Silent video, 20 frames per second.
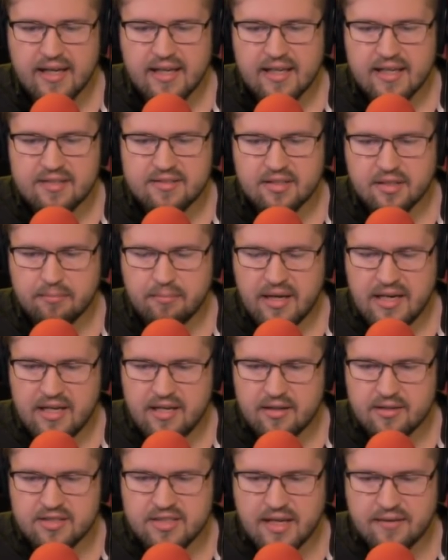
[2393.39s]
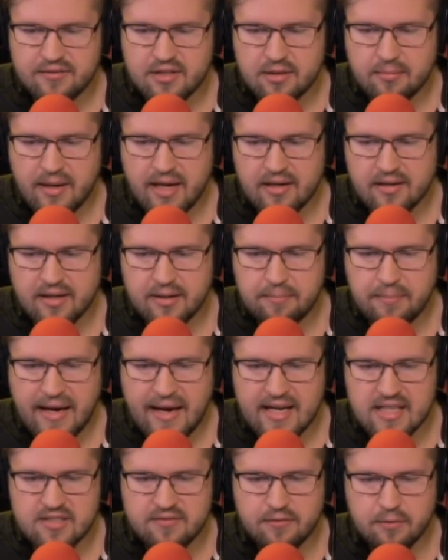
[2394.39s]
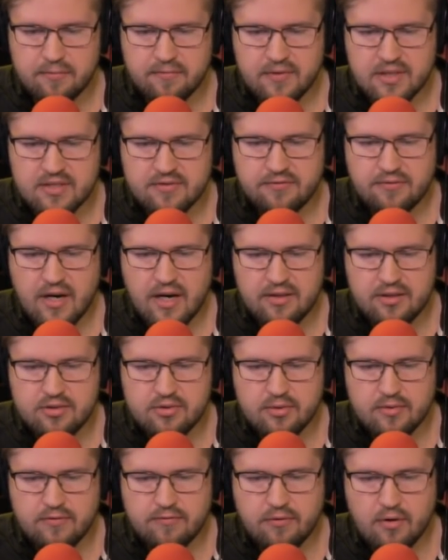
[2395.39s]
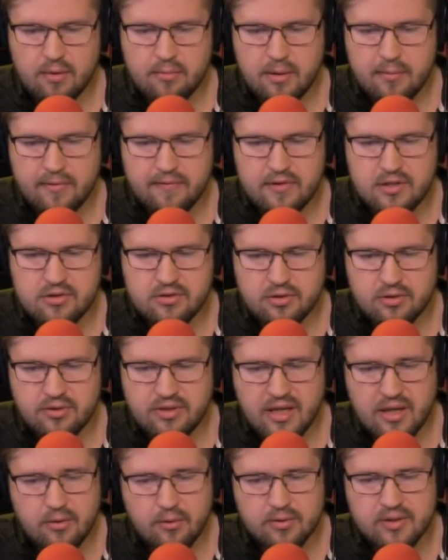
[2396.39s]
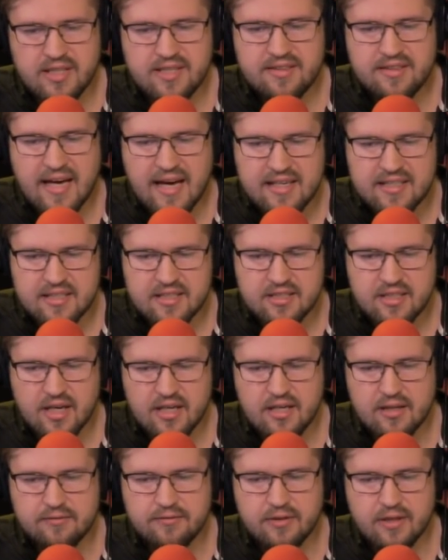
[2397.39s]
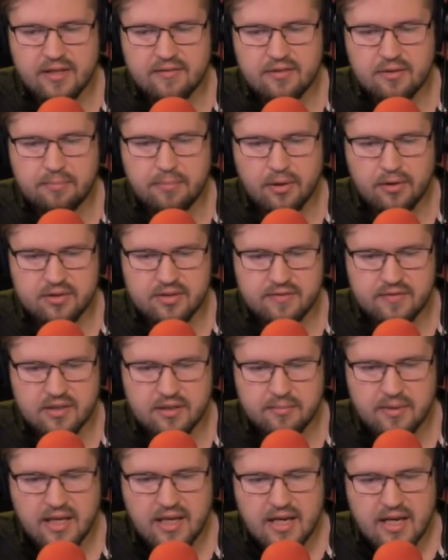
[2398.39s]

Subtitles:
It took many years after the matter had passed for his father to inform him of the truth, and only then did Niayan forgive the both of them.